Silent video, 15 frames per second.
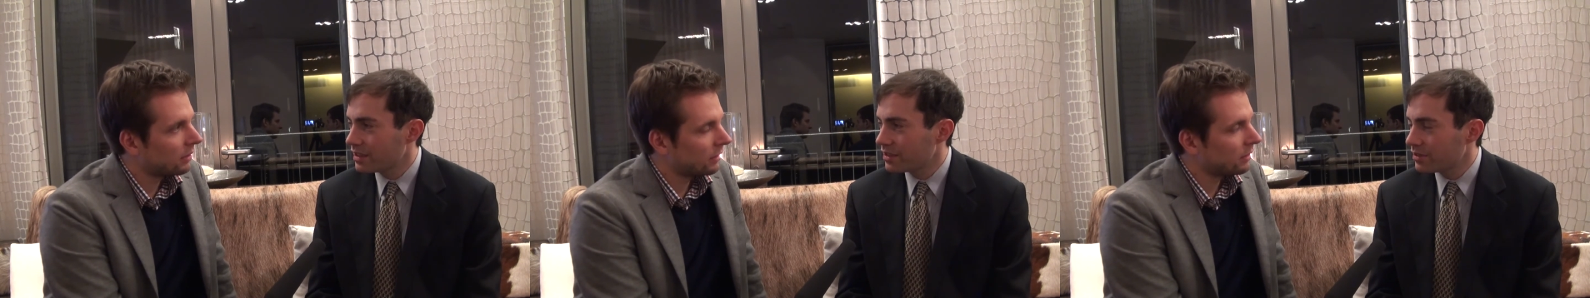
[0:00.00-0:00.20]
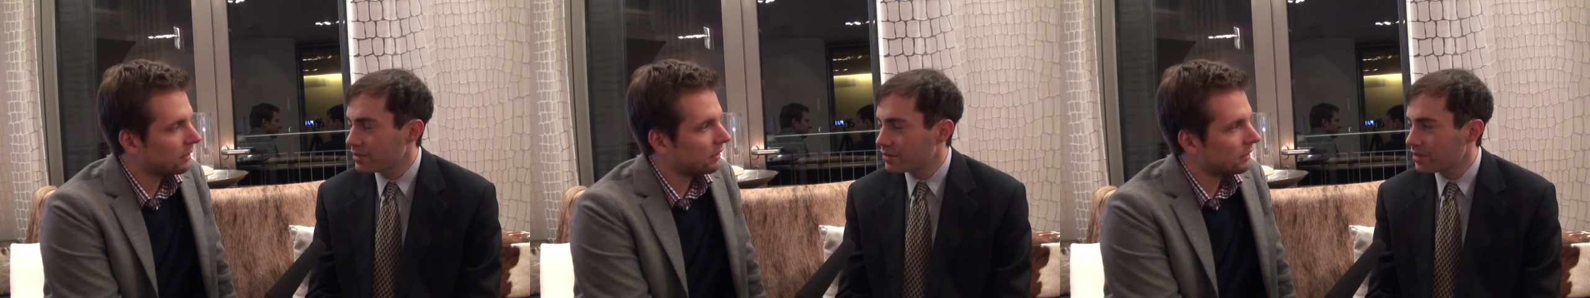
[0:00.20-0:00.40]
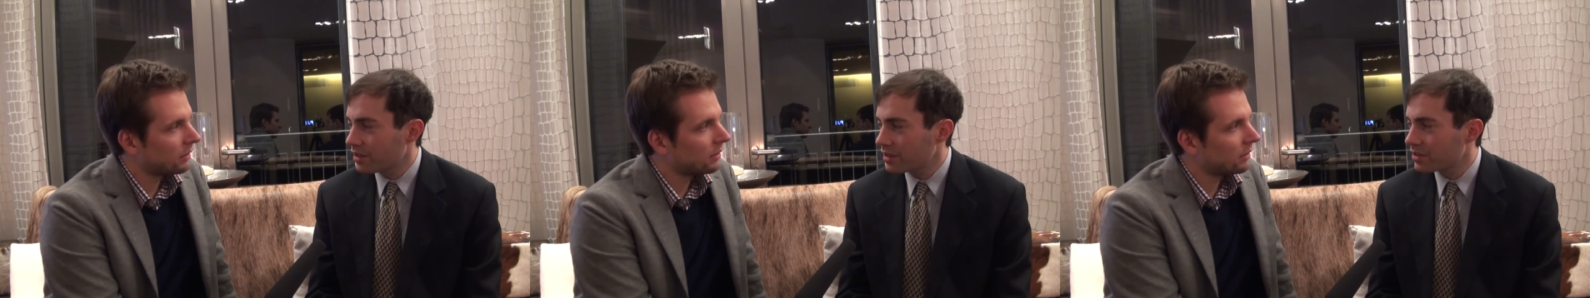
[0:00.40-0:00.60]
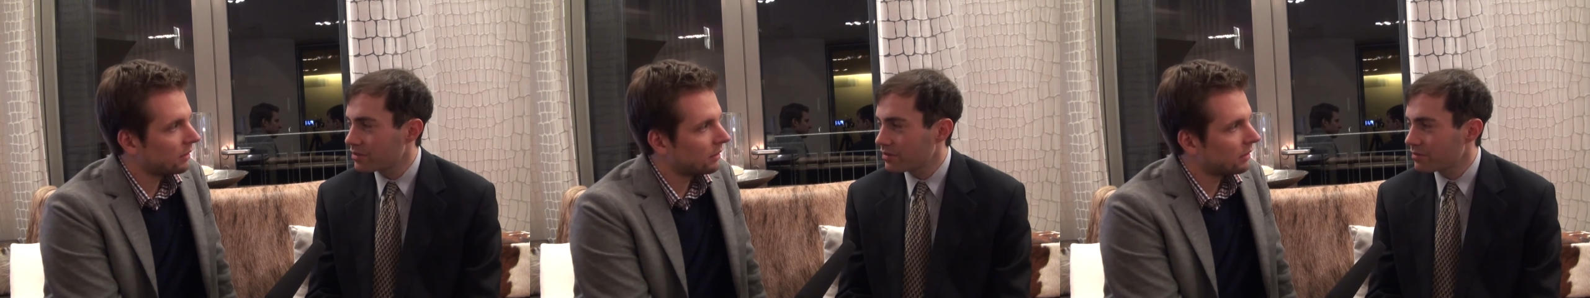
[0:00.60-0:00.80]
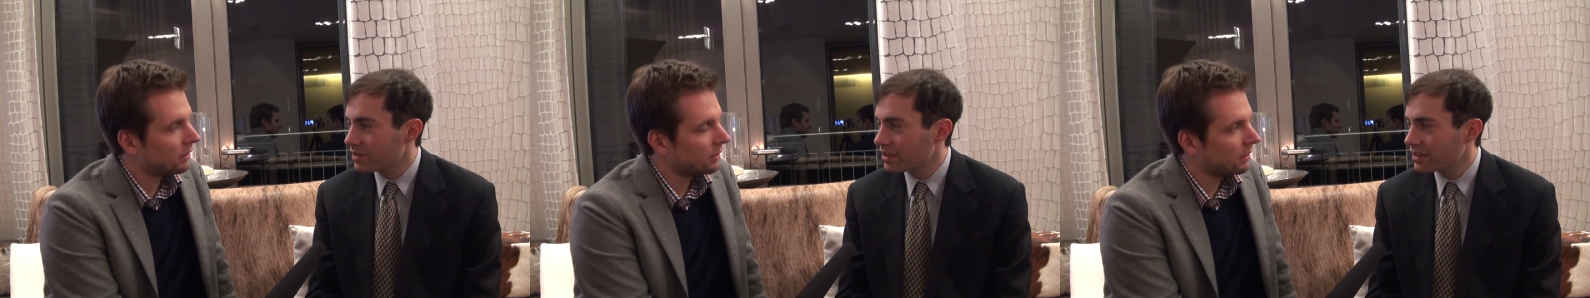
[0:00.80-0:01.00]
Speaker 1: You talk
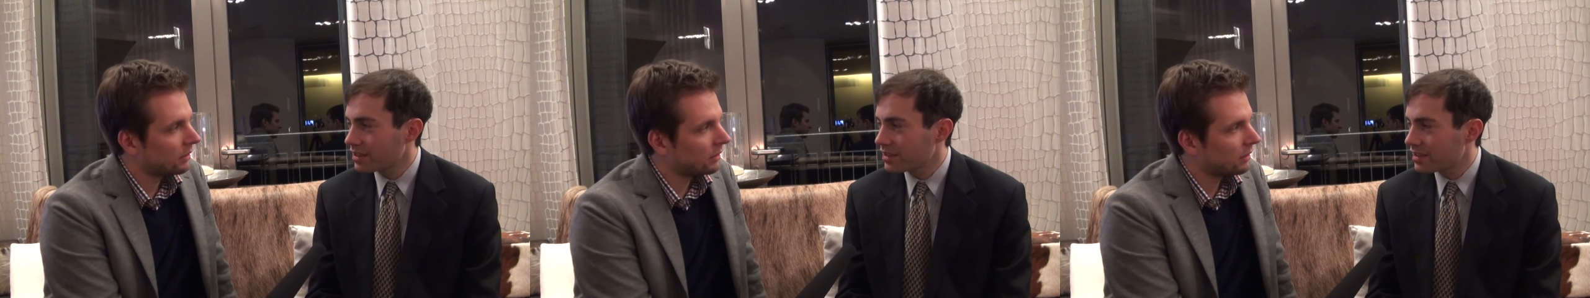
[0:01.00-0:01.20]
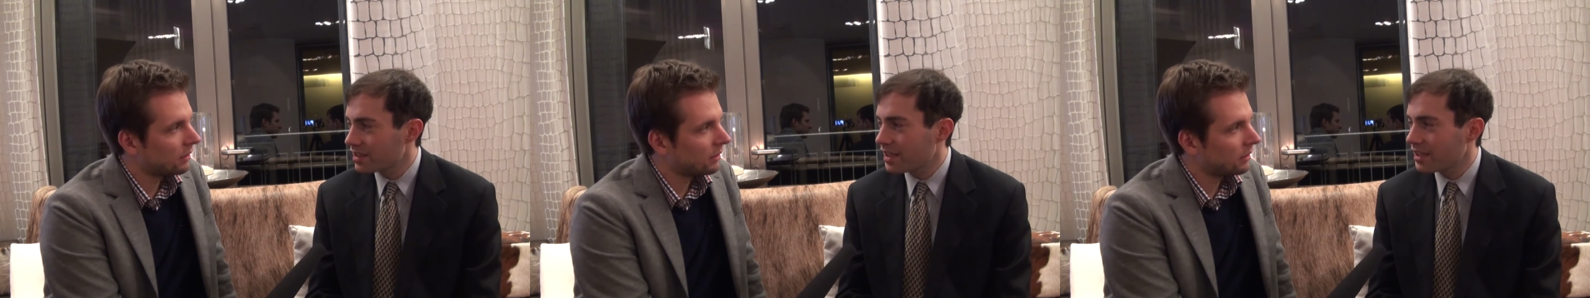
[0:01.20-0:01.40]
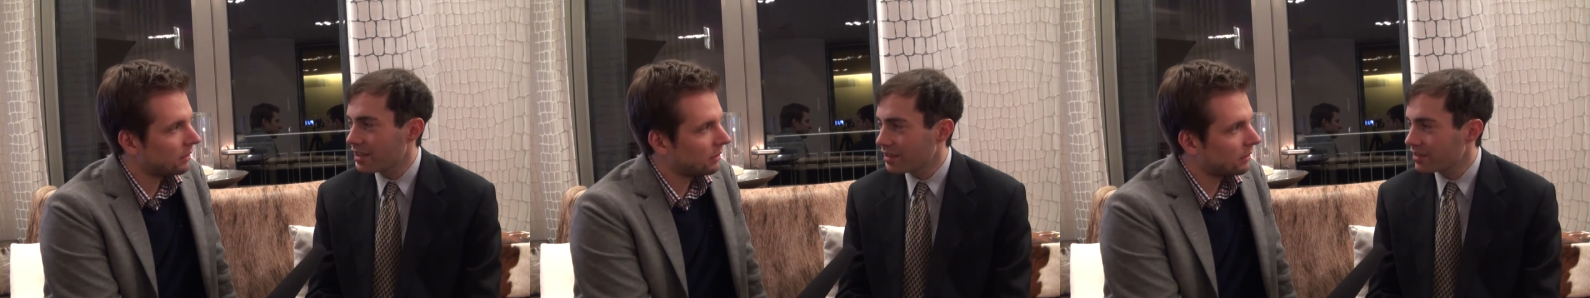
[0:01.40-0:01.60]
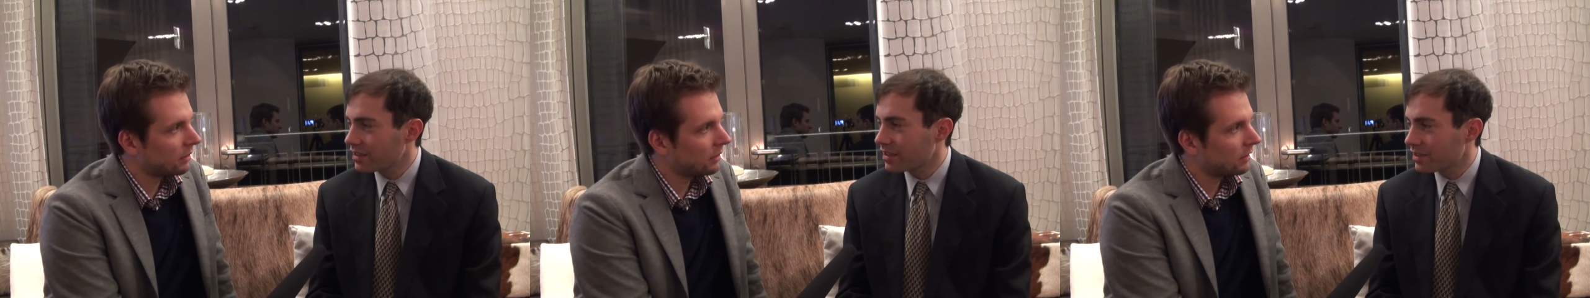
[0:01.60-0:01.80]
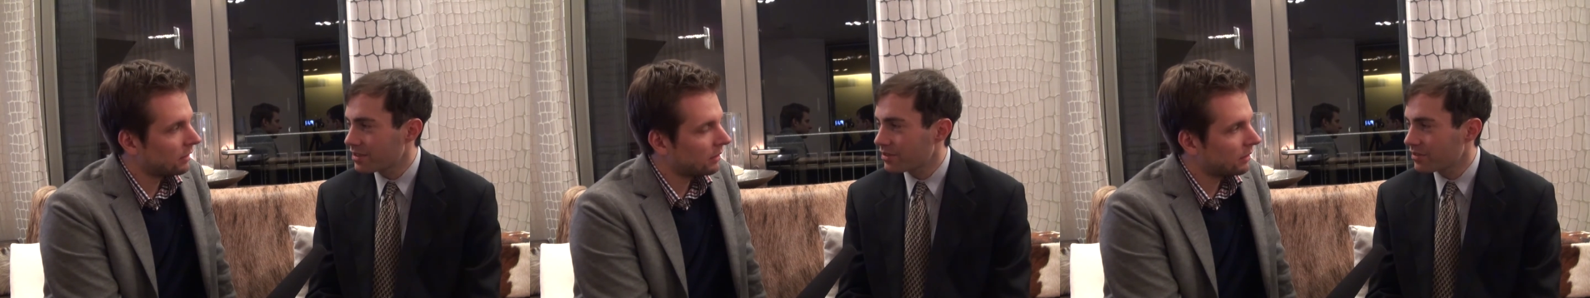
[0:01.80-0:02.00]
to Americans, they are
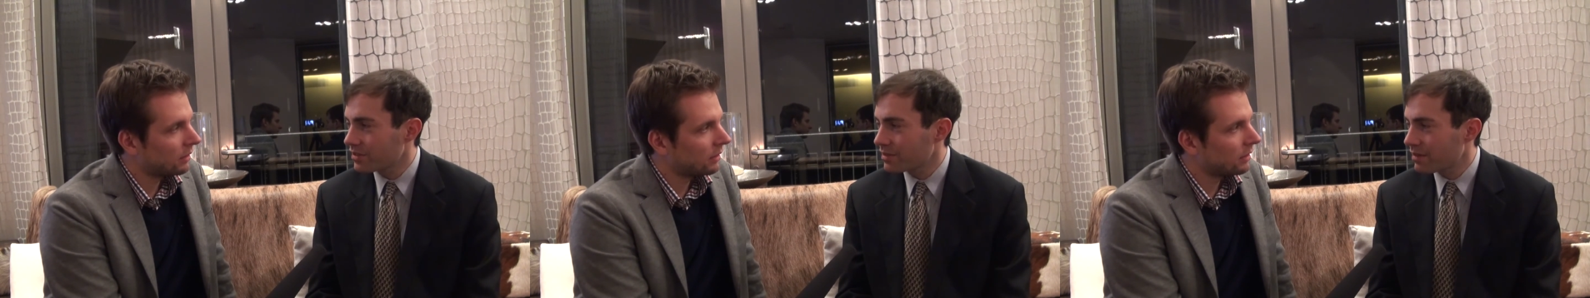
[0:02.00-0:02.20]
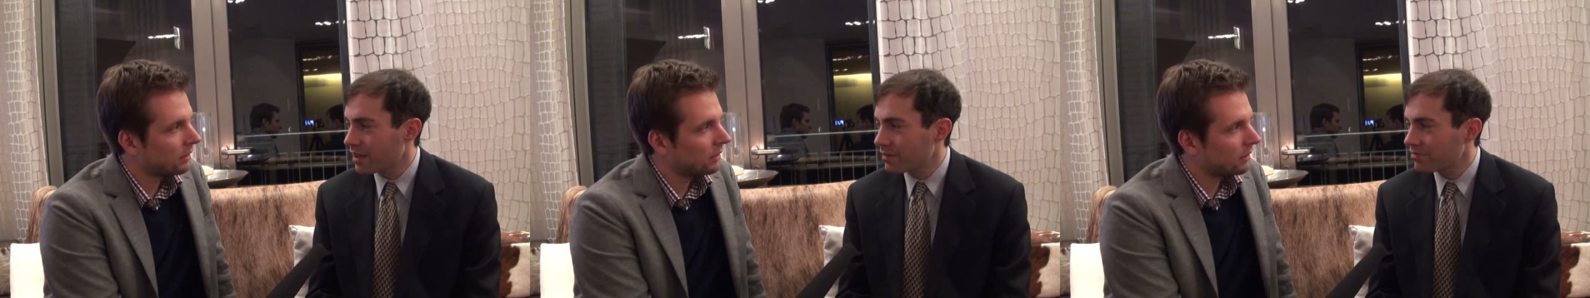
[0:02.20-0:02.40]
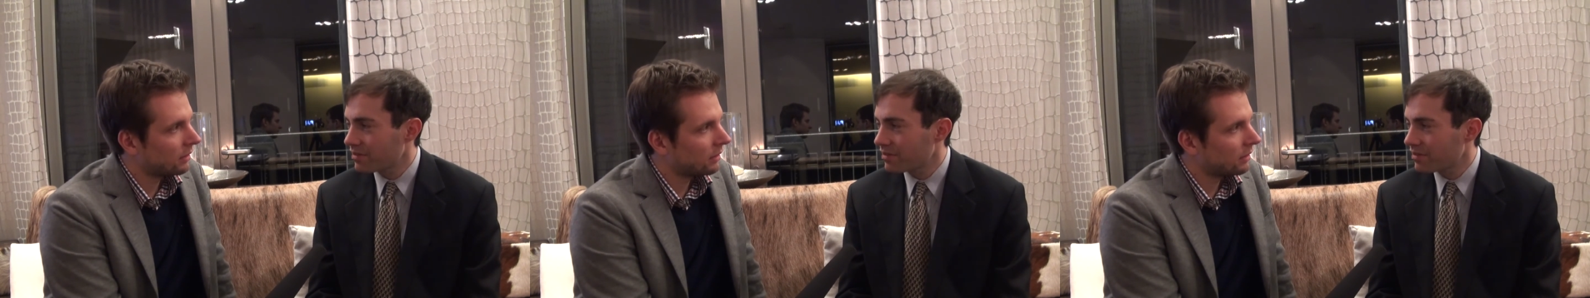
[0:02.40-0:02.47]
concerned about